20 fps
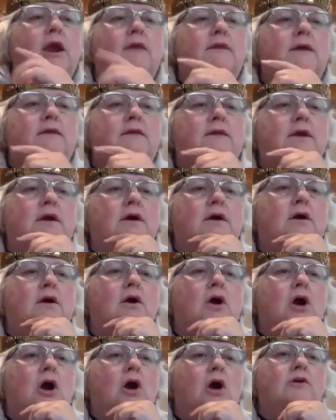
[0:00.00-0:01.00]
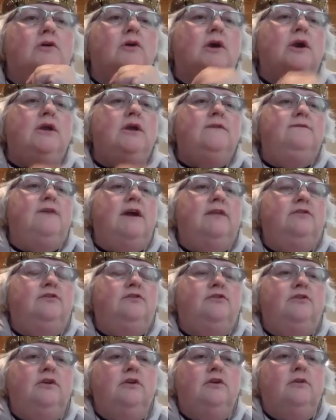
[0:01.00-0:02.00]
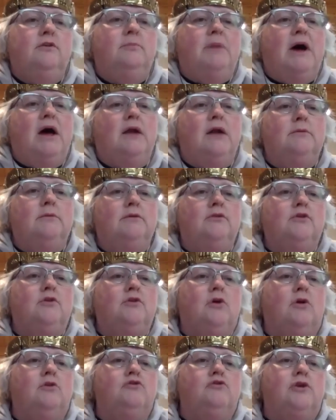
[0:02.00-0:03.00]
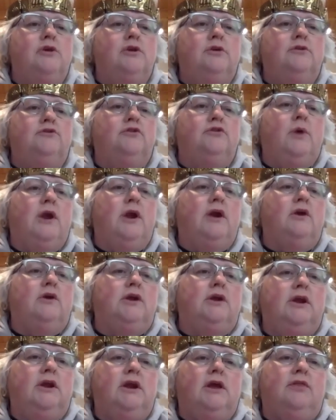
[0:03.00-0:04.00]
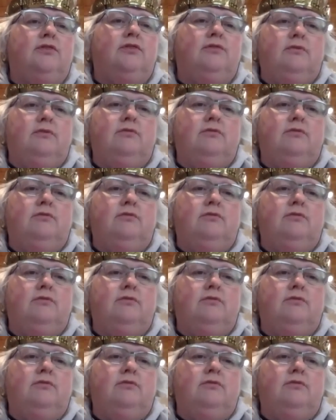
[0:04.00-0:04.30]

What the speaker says: then are there any vents near the bottom of the cauldron so air can get